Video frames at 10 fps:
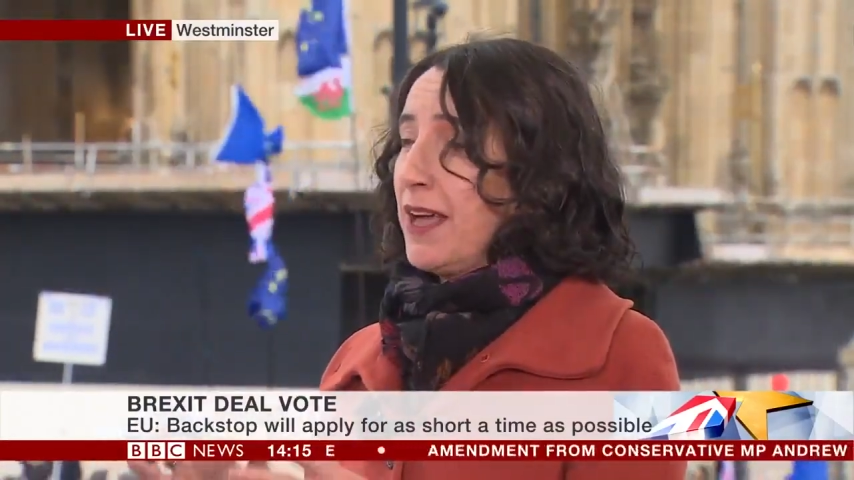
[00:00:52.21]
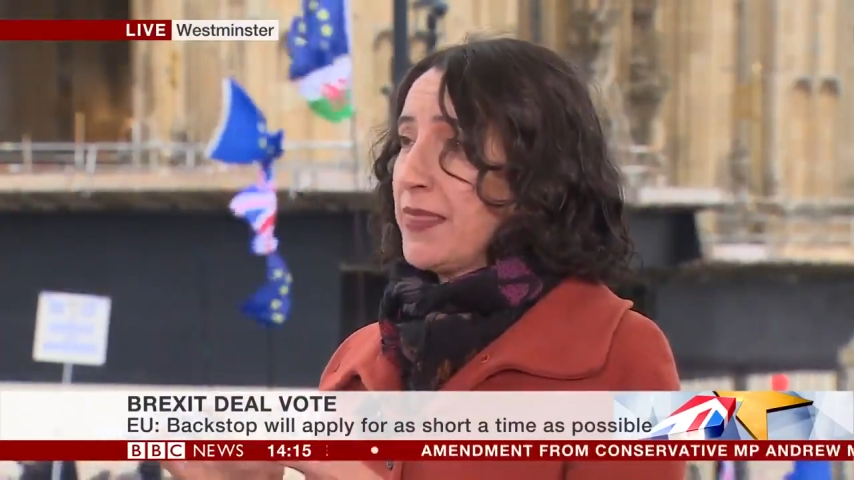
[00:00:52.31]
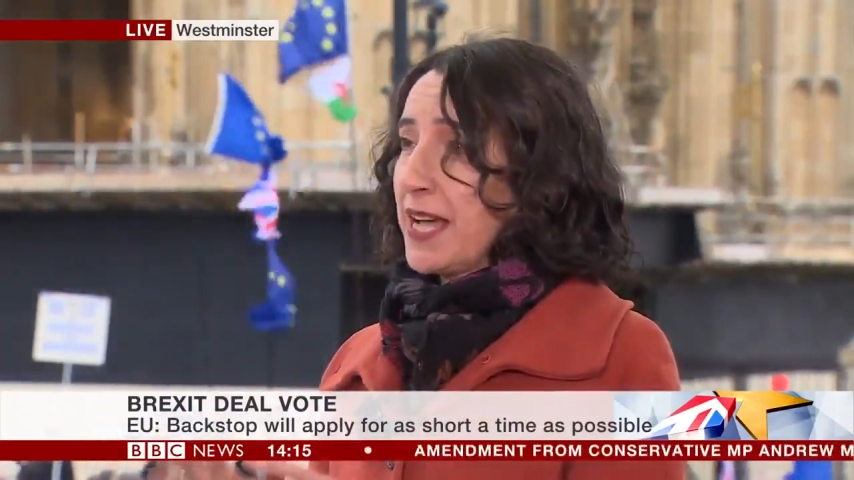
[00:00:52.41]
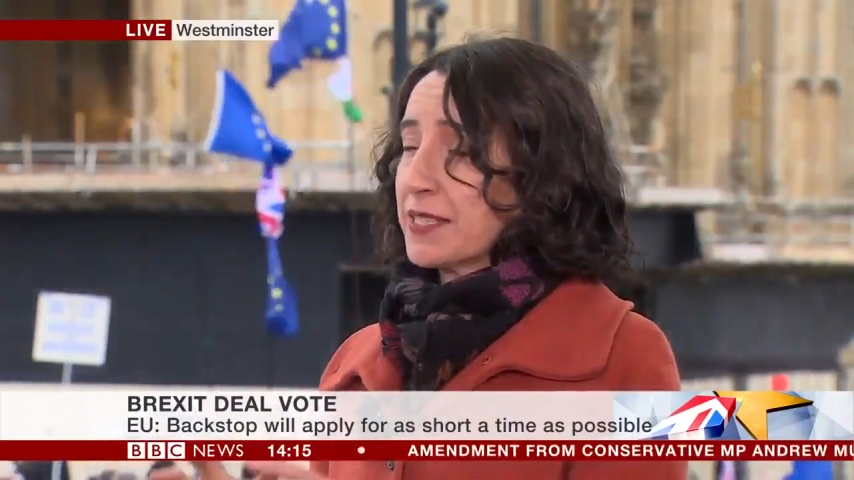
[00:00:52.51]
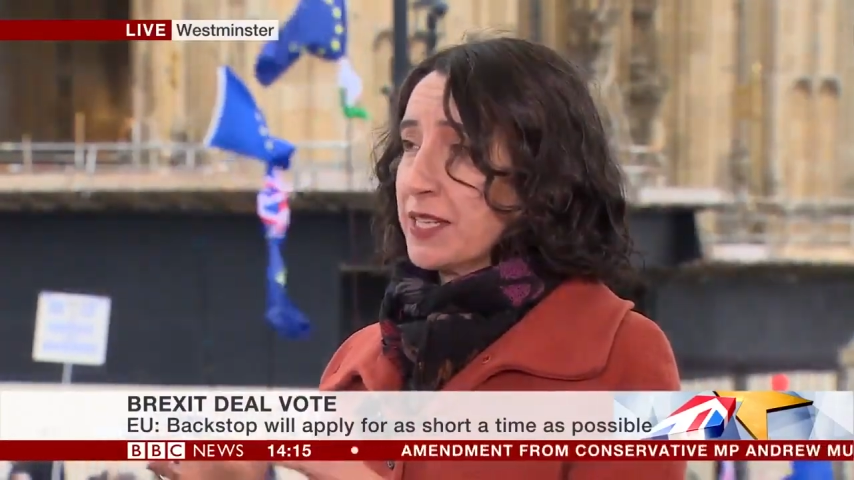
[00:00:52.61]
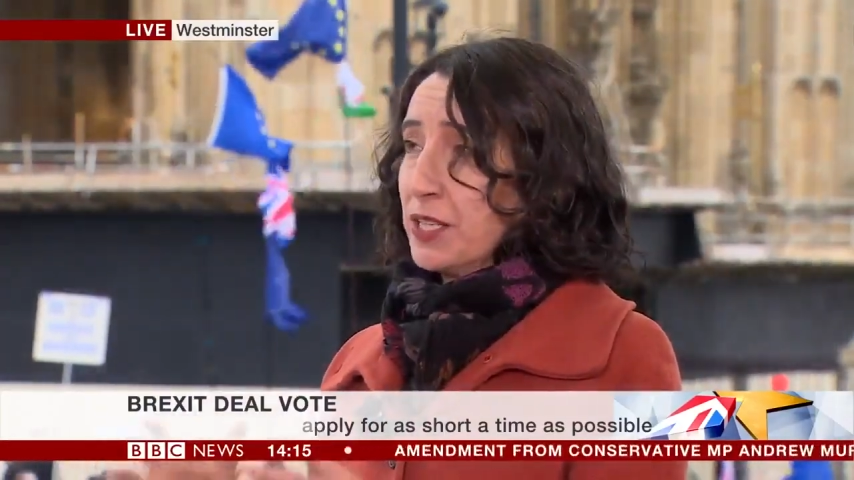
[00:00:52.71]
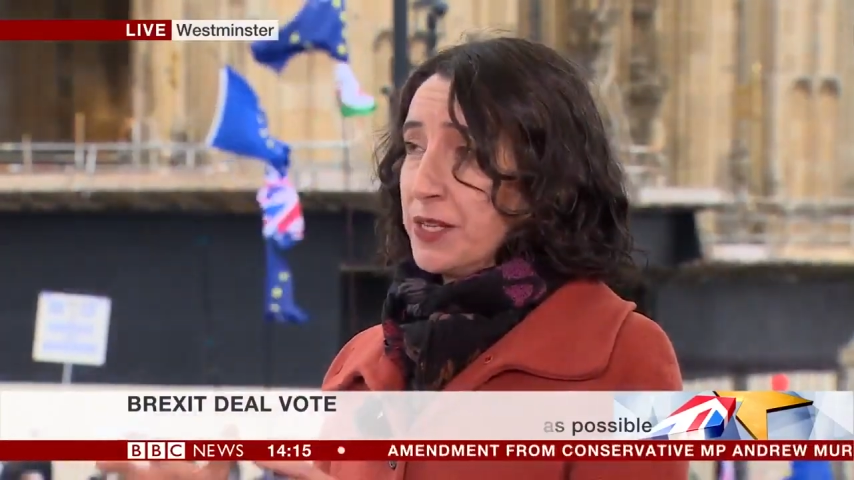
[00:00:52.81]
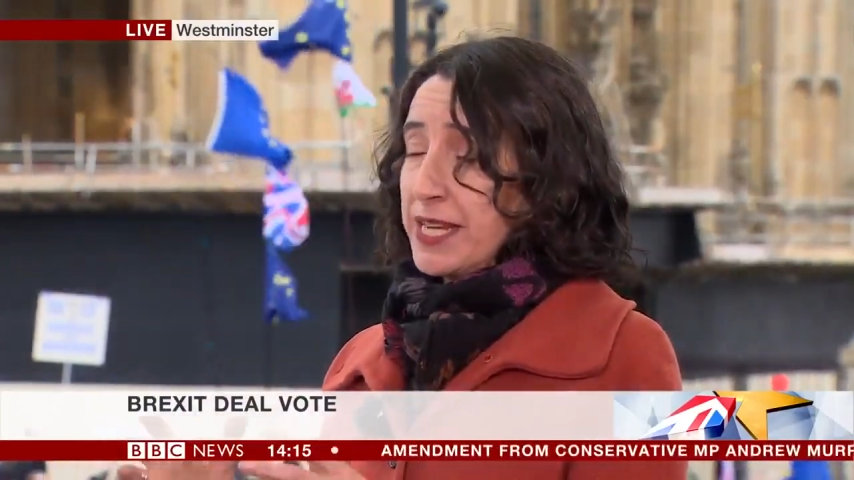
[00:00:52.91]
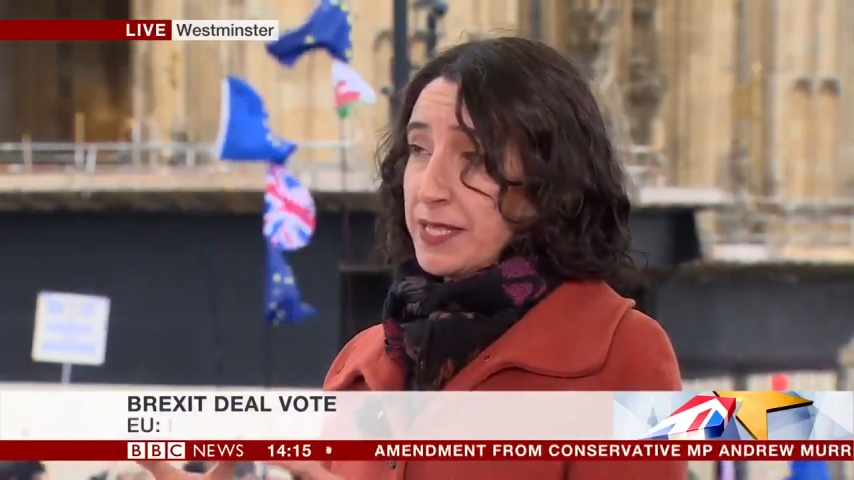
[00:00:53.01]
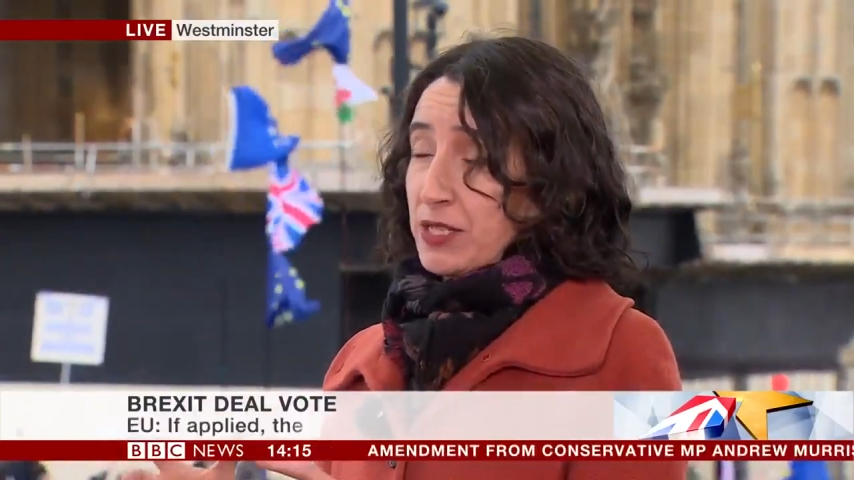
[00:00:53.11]
and that
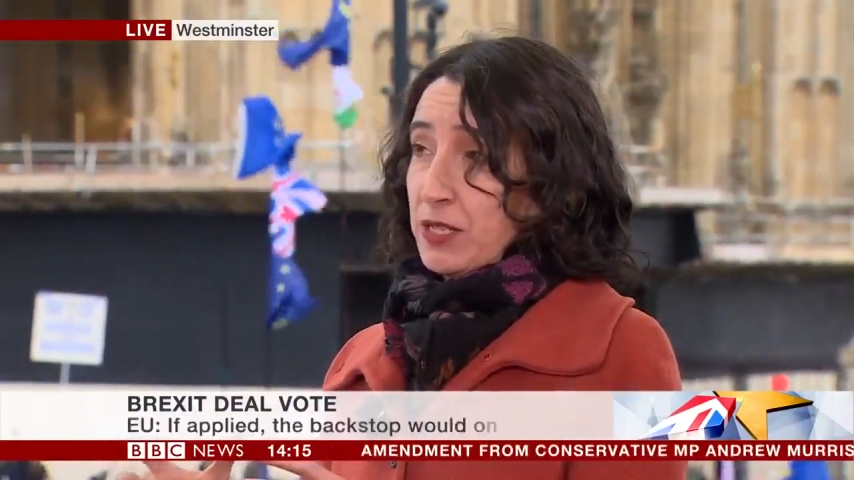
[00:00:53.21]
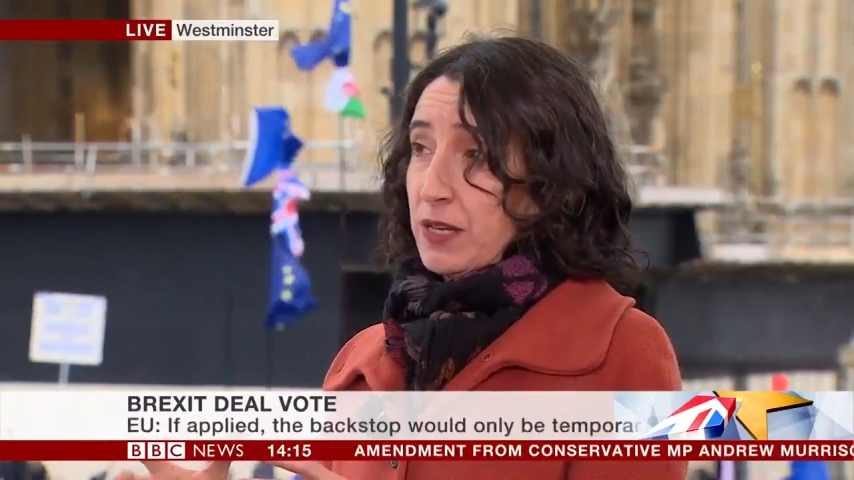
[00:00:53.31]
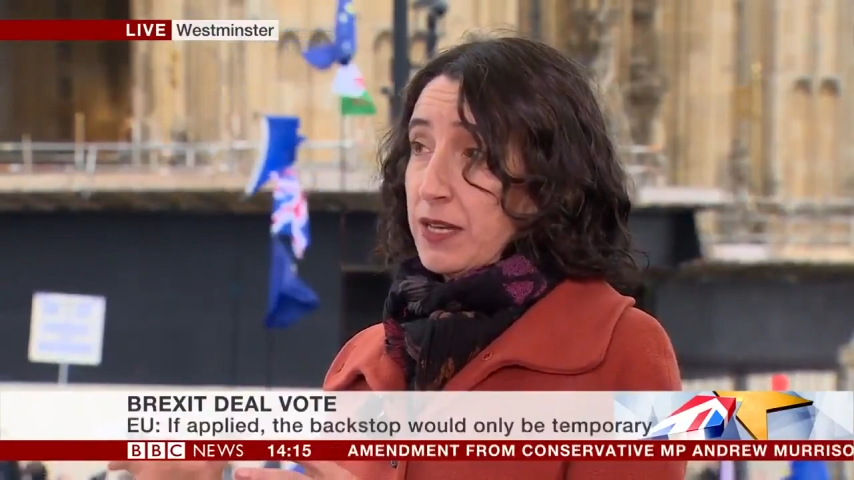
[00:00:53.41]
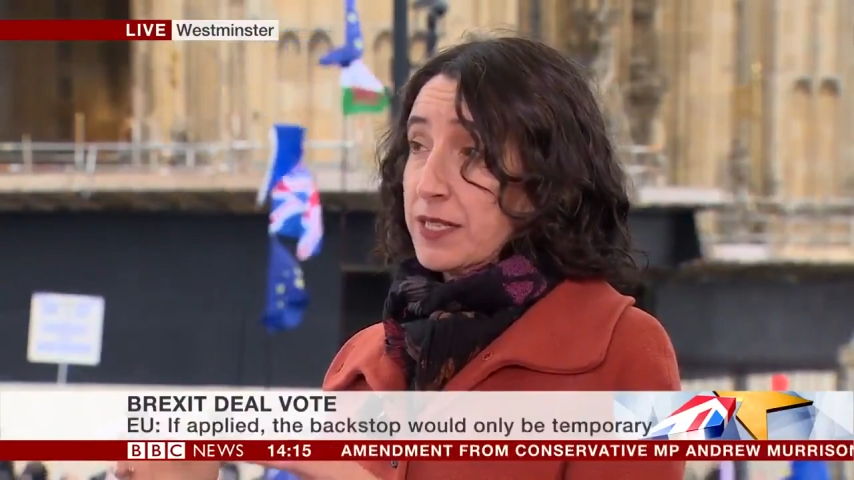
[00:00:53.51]
deal needs to